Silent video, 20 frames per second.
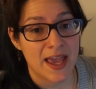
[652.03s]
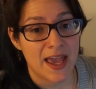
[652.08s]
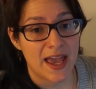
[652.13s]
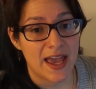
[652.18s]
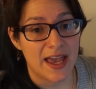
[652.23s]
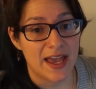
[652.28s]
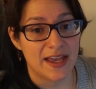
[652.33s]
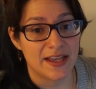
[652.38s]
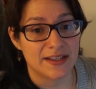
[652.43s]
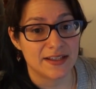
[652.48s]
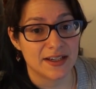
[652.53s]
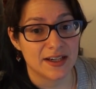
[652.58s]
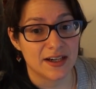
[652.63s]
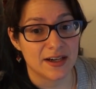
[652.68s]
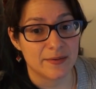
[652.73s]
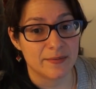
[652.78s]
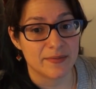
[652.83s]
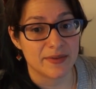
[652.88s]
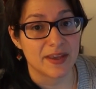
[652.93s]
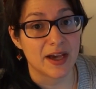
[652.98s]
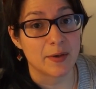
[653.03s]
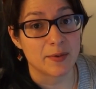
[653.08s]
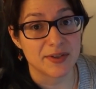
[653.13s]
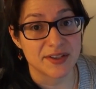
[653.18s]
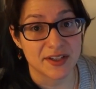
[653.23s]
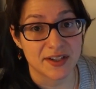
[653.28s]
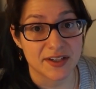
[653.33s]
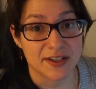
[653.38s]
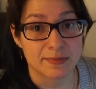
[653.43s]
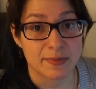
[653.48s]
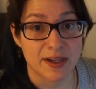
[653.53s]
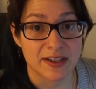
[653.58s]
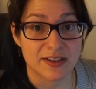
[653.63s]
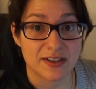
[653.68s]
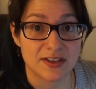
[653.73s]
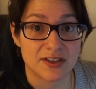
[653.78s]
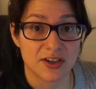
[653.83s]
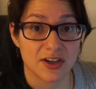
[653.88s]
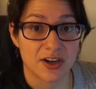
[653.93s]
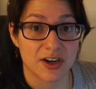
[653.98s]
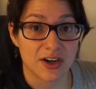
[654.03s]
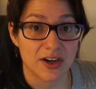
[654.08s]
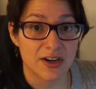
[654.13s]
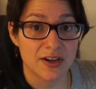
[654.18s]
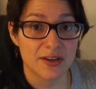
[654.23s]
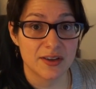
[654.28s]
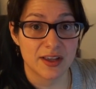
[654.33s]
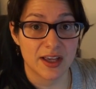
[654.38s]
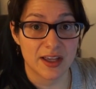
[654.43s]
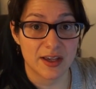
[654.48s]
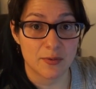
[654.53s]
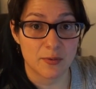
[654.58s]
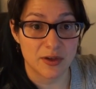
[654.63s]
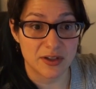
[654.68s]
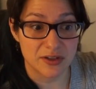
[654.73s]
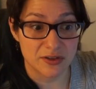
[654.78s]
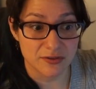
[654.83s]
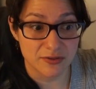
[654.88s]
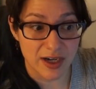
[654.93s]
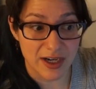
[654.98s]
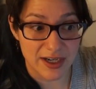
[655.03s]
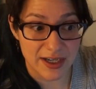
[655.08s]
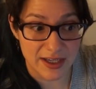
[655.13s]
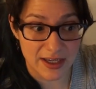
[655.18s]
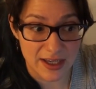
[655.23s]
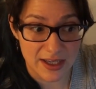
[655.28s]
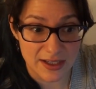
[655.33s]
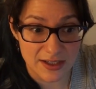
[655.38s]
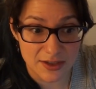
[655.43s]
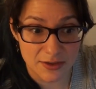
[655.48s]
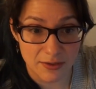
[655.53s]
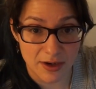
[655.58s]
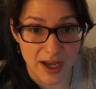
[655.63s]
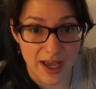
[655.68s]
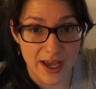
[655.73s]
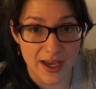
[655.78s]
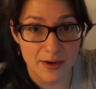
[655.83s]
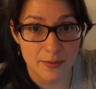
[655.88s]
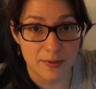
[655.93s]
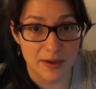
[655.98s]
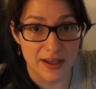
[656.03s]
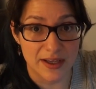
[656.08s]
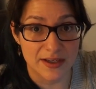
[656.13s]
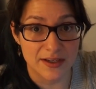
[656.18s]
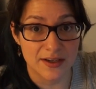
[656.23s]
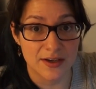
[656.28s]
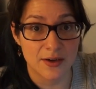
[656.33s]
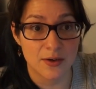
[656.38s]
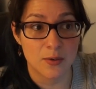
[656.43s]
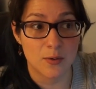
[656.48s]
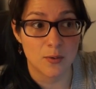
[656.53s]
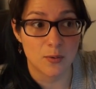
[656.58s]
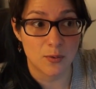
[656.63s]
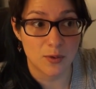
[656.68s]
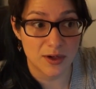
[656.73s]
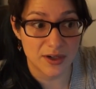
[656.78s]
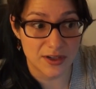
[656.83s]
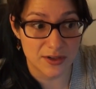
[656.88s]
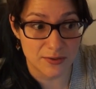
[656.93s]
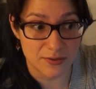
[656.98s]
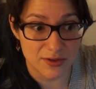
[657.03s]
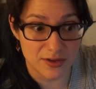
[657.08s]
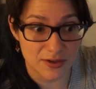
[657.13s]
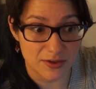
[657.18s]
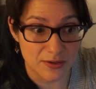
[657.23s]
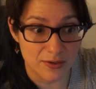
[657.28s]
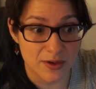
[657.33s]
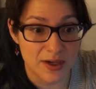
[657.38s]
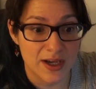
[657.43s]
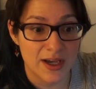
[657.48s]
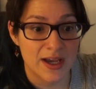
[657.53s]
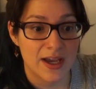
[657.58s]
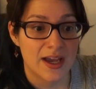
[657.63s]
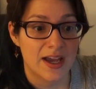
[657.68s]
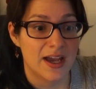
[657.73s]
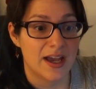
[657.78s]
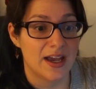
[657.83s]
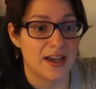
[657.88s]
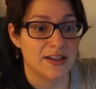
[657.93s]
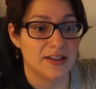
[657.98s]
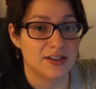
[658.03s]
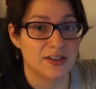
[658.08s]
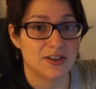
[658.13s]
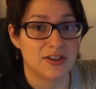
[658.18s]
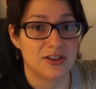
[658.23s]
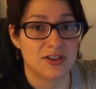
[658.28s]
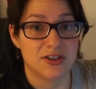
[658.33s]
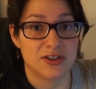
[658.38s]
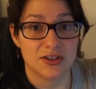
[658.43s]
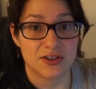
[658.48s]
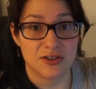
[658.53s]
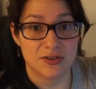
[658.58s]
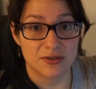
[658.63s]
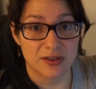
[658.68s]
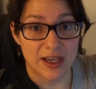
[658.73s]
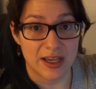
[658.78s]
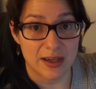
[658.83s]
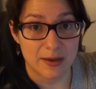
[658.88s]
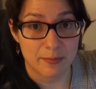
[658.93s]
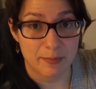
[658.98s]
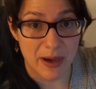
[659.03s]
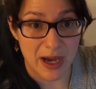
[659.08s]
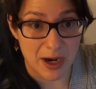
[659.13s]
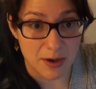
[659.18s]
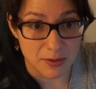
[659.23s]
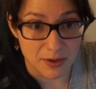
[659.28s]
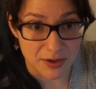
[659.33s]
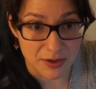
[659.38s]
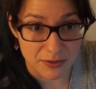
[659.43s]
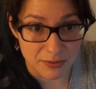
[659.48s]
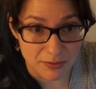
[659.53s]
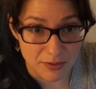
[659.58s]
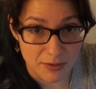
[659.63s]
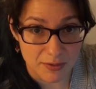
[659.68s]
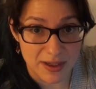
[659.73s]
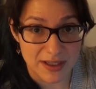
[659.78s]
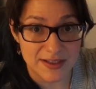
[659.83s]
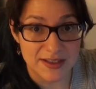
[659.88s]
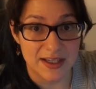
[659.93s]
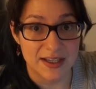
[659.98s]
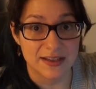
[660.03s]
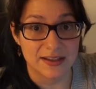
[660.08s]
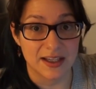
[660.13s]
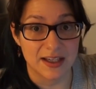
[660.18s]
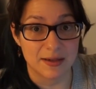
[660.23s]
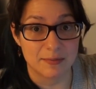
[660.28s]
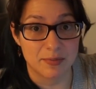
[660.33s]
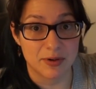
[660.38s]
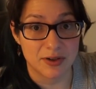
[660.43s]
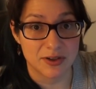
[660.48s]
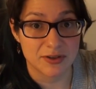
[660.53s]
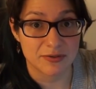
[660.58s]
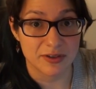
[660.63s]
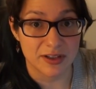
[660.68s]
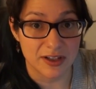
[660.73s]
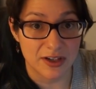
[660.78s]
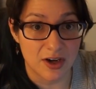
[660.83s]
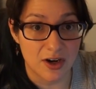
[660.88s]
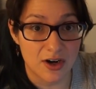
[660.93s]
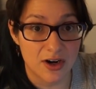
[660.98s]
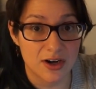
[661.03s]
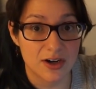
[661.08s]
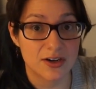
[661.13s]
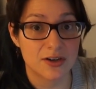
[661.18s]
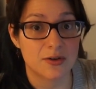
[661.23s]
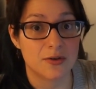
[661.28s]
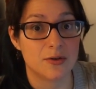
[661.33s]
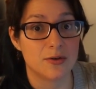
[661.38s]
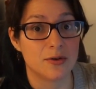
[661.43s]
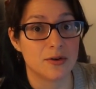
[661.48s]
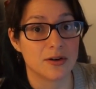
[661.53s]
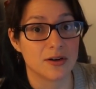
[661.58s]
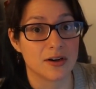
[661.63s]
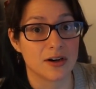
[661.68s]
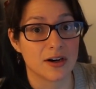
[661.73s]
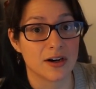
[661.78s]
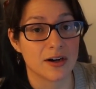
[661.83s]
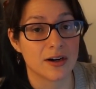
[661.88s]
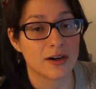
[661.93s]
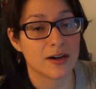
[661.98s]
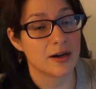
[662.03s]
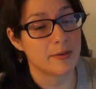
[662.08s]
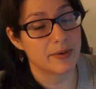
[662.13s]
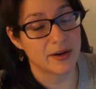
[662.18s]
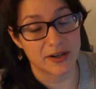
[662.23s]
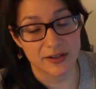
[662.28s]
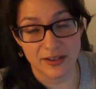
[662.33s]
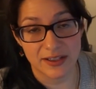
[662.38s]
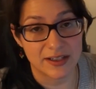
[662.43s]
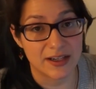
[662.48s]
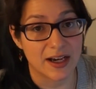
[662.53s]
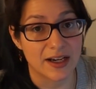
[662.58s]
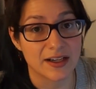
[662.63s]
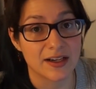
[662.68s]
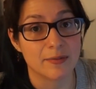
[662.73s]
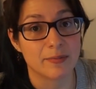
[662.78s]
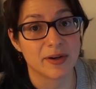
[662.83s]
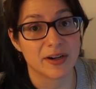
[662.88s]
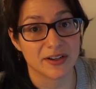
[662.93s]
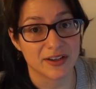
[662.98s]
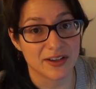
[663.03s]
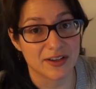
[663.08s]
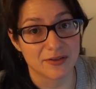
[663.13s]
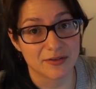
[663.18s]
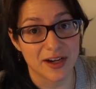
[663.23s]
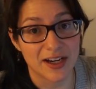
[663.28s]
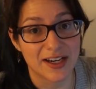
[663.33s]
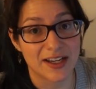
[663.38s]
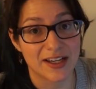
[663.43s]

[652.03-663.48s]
And um, that was unexpected to her. Like when you're riding into a headwind, what do you do? It, should you like power through it and like push really hard or apparently not apparently the right